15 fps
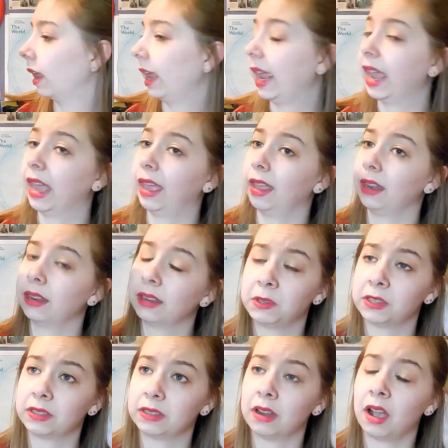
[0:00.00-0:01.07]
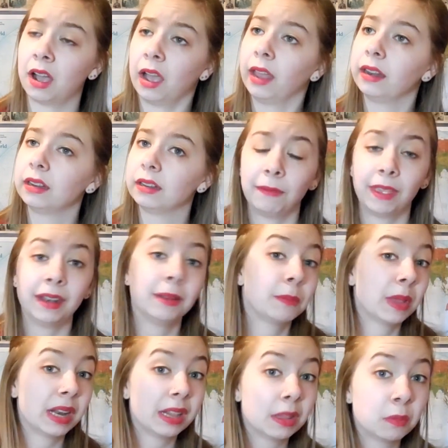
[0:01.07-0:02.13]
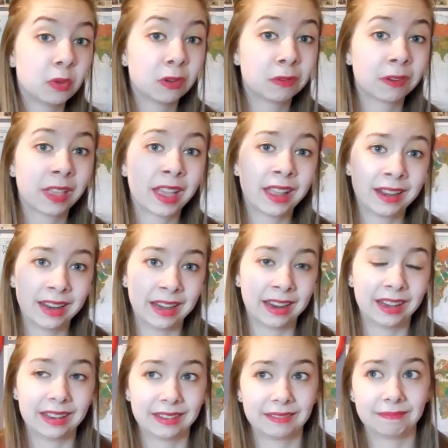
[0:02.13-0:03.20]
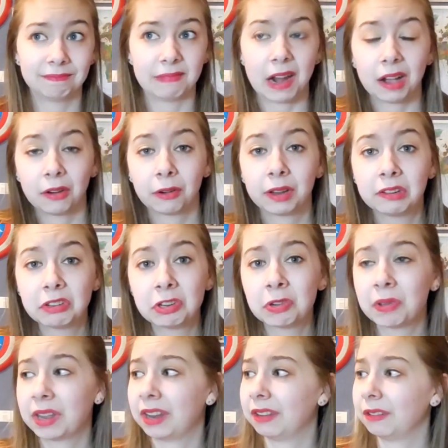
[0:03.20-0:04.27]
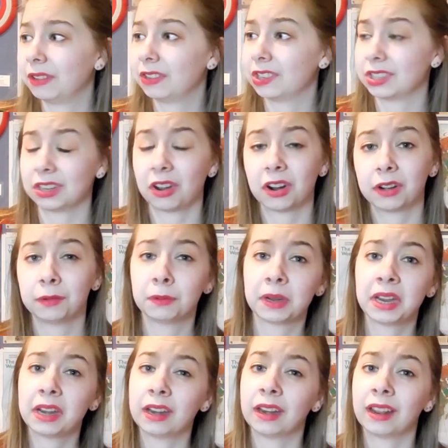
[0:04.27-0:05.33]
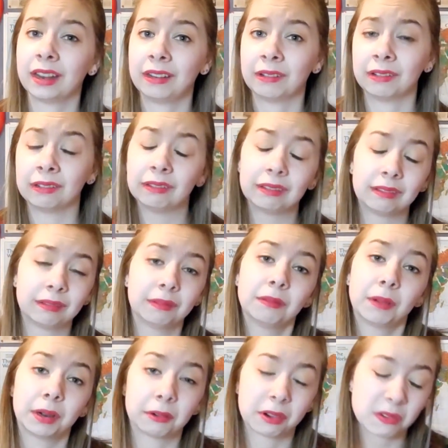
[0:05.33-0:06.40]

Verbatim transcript: And I'm just not, I haven't been in the mood for that and I'm not going to and it was just a hard read and I don't want